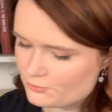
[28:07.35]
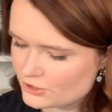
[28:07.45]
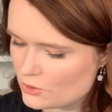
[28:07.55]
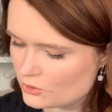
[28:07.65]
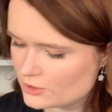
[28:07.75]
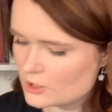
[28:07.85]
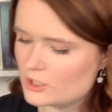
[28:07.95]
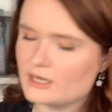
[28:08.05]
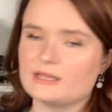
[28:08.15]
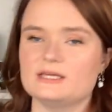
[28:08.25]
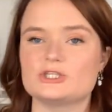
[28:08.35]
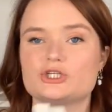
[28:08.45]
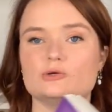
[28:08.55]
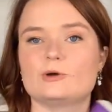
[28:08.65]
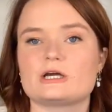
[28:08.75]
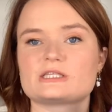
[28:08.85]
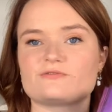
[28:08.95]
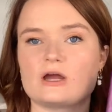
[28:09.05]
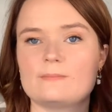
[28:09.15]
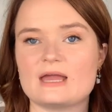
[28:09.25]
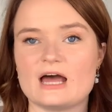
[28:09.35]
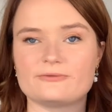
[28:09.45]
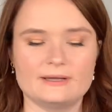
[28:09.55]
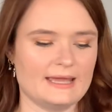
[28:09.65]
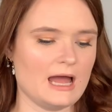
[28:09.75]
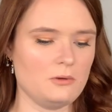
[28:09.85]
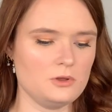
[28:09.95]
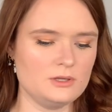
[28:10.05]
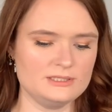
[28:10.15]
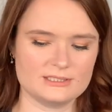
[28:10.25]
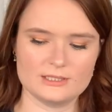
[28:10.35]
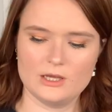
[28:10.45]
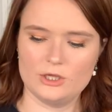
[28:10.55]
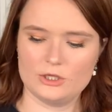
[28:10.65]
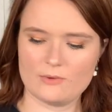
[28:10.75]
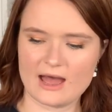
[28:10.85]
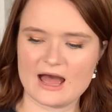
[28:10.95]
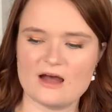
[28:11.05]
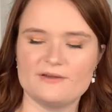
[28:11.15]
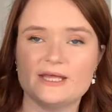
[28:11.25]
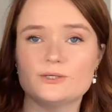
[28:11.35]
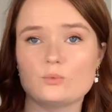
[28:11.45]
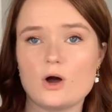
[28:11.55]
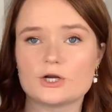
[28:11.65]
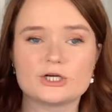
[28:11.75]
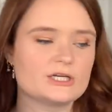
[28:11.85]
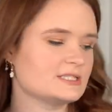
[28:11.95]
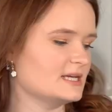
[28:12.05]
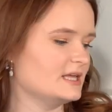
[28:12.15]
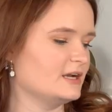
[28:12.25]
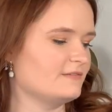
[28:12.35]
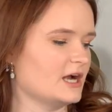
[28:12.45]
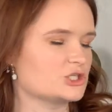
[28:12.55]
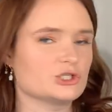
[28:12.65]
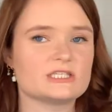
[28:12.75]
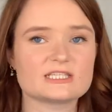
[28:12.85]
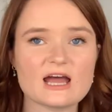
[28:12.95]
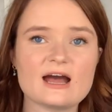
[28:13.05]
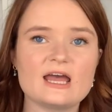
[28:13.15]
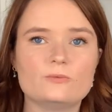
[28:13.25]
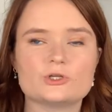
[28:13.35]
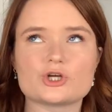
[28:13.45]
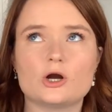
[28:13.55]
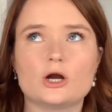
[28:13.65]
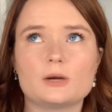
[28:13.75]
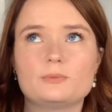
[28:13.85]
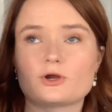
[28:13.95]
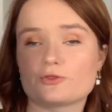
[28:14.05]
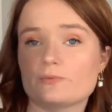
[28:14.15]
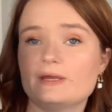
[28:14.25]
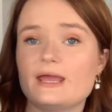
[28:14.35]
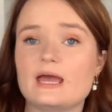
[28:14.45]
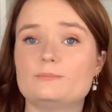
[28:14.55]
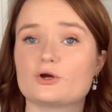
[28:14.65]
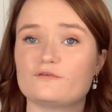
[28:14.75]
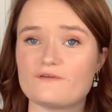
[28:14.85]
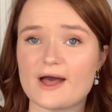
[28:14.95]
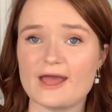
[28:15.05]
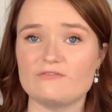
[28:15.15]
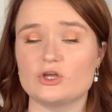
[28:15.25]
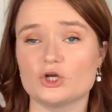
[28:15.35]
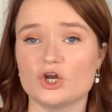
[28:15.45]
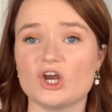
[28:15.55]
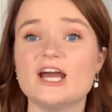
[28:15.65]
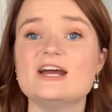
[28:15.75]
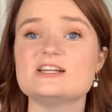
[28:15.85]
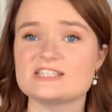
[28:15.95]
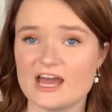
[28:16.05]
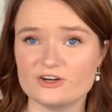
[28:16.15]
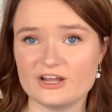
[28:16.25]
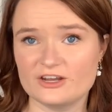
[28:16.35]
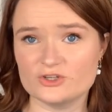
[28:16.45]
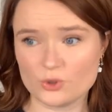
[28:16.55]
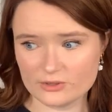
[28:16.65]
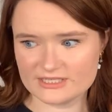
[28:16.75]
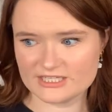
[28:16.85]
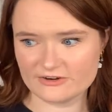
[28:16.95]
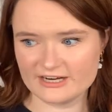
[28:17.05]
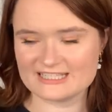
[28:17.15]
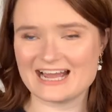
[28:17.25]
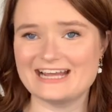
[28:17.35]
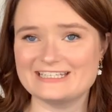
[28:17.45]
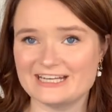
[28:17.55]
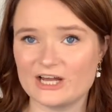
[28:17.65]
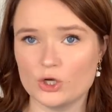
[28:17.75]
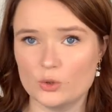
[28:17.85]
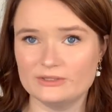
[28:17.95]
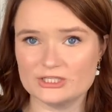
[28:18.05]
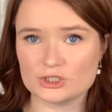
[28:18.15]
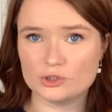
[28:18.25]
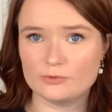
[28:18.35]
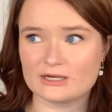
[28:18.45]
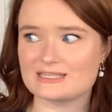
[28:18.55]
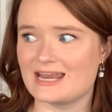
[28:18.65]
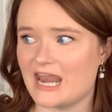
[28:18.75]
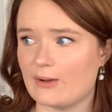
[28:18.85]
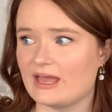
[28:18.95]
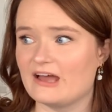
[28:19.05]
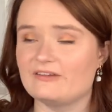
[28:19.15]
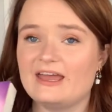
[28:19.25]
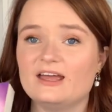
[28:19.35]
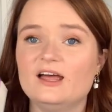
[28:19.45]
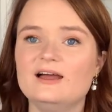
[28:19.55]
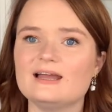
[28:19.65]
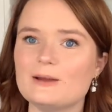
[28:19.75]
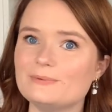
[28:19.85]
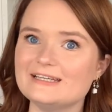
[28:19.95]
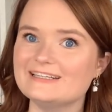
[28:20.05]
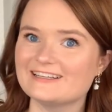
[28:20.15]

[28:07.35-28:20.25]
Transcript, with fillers: pre-ordered these two books from Catherine Cowles. You have Hidden Waters and then Fractured Sky, which are book three and book five in her Tattered and Torn series. I did not own these two books and now I have a completed